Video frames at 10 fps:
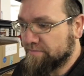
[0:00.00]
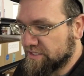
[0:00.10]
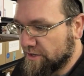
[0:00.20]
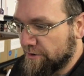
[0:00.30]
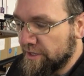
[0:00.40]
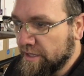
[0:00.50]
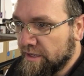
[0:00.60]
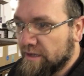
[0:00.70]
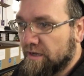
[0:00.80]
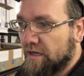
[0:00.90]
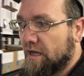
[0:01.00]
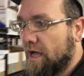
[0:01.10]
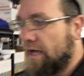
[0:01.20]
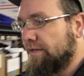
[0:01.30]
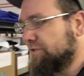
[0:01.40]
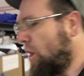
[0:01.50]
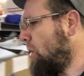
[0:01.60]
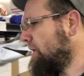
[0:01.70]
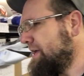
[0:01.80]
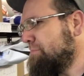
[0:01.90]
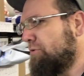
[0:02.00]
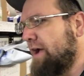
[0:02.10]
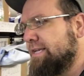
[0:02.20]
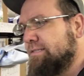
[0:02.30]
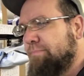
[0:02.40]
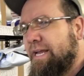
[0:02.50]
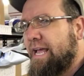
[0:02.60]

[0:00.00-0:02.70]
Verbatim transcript: So uh, totally impressed, man.